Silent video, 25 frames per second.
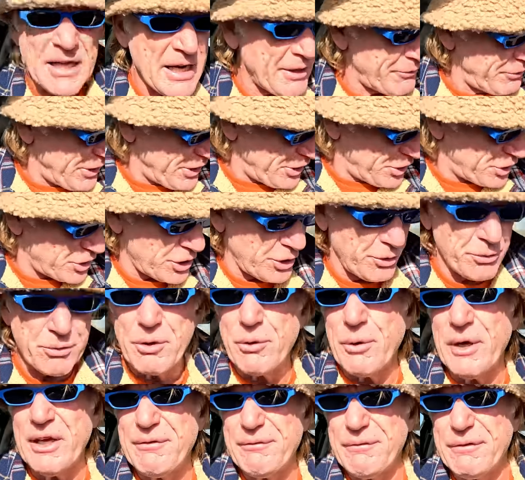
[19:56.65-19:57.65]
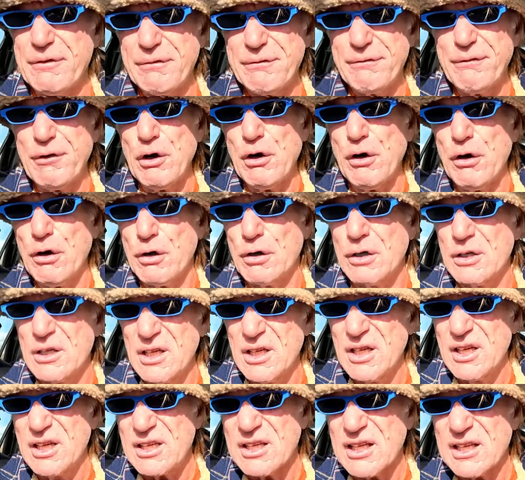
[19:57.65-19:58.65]
they only two quid for 4
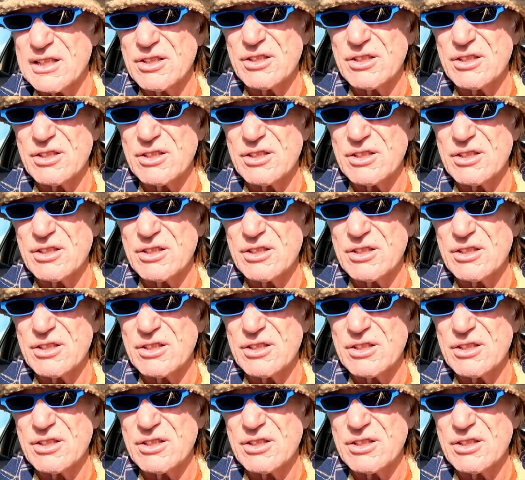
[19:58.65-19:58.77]
That